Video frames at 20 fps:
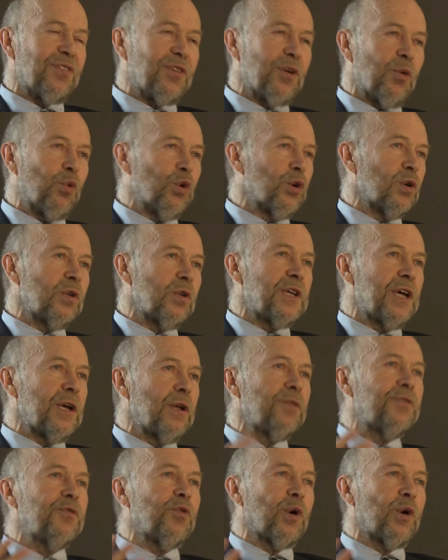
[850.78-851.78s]
right. The World
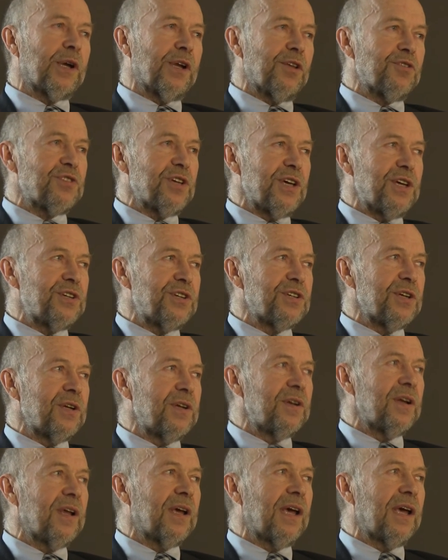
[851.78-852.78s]
Health
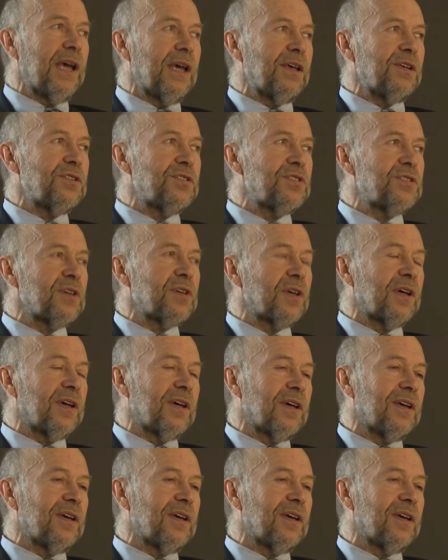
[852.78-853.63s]
Organization has